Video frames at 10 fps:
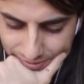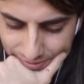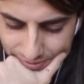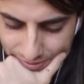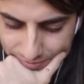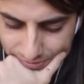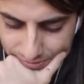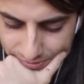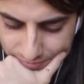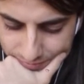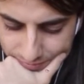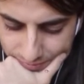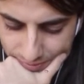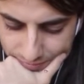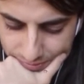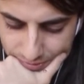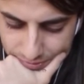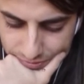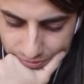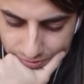he doesn't, he's not really
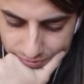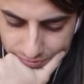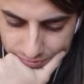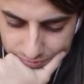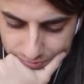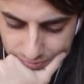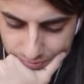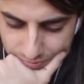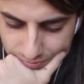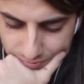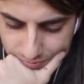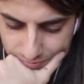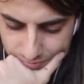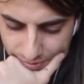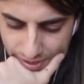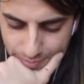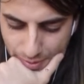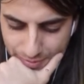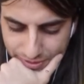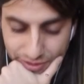having a good chance.
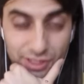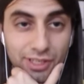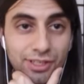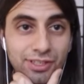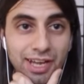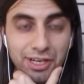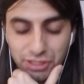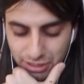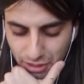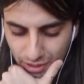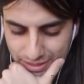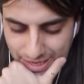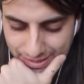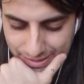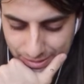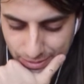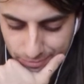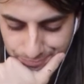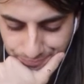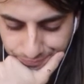And my musketeer actually caught
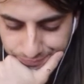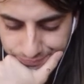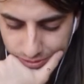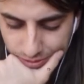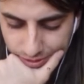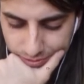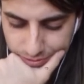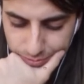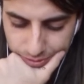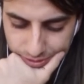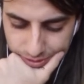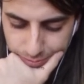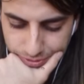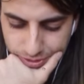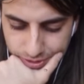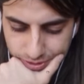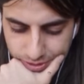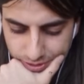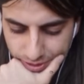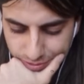that, uh, that hog rider as well. Here, we're
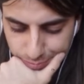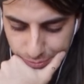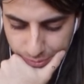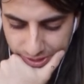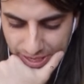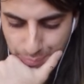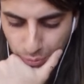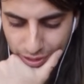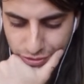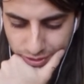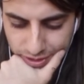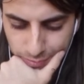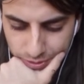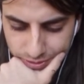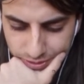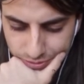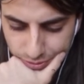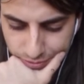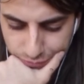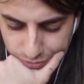just going to send down the point. We're going to keep pressure on him. We
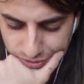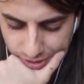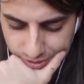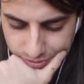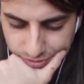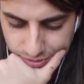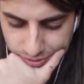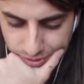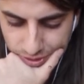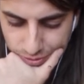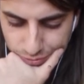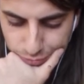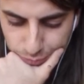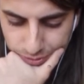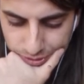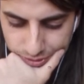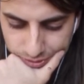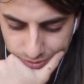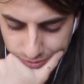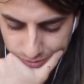only need thirty-four seconds here to
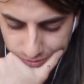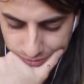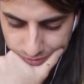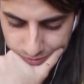win.